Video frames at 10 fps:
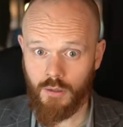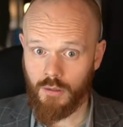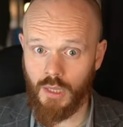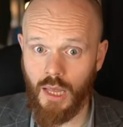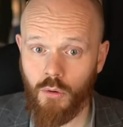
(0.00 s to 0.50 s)

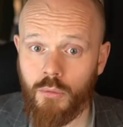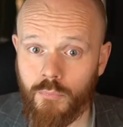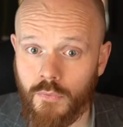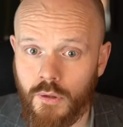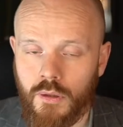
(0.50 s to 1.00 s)
Now,
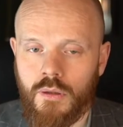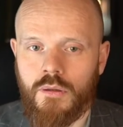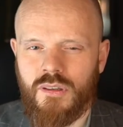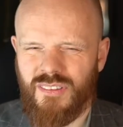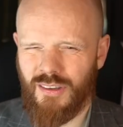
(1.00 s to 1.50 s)

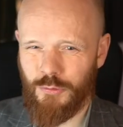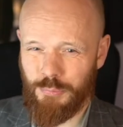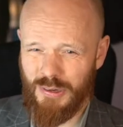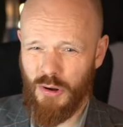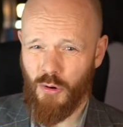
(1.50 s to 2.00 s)
it sounds
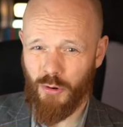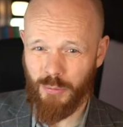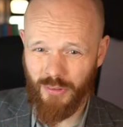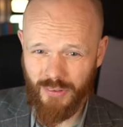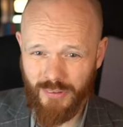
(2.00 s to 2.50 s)
pretty
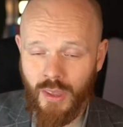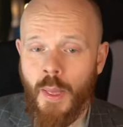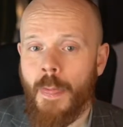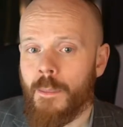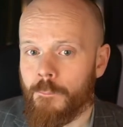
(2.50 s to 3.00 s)
horrible this,
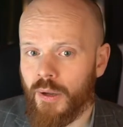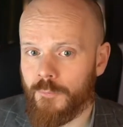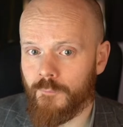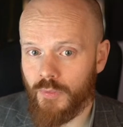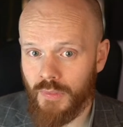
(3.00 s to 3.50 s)

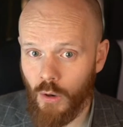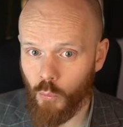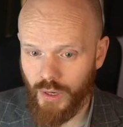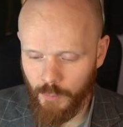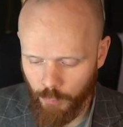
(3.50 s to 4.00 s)
but now,
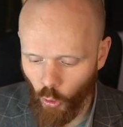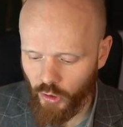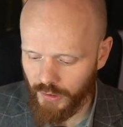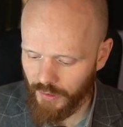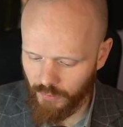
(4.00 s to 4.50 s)
when I
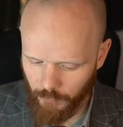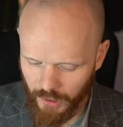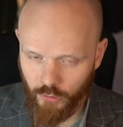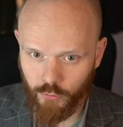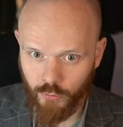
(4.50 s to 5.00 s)
point it at the
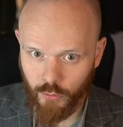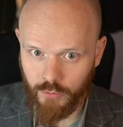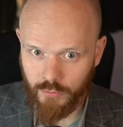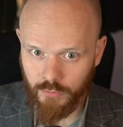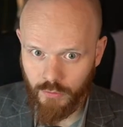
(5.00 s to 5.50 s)

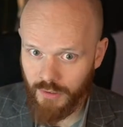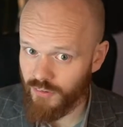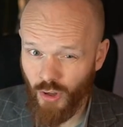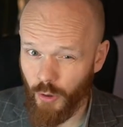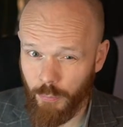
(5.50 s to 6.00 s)
microphone, it's
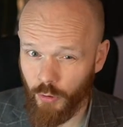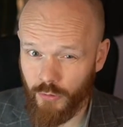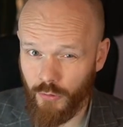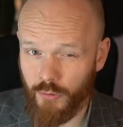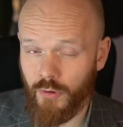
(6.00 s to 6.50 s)
not a point
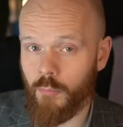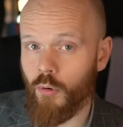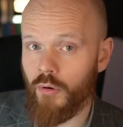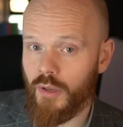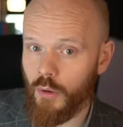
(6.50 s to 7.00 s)
source
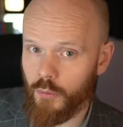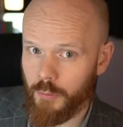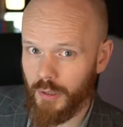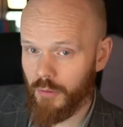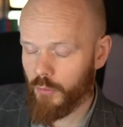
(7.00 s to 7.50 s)
anymore. Now it
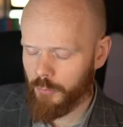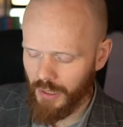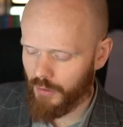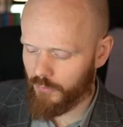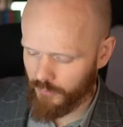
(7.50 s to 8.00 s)
be, will
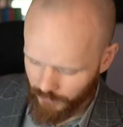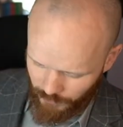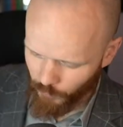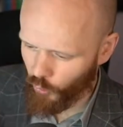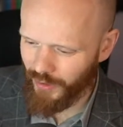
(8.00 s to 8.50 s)
behave more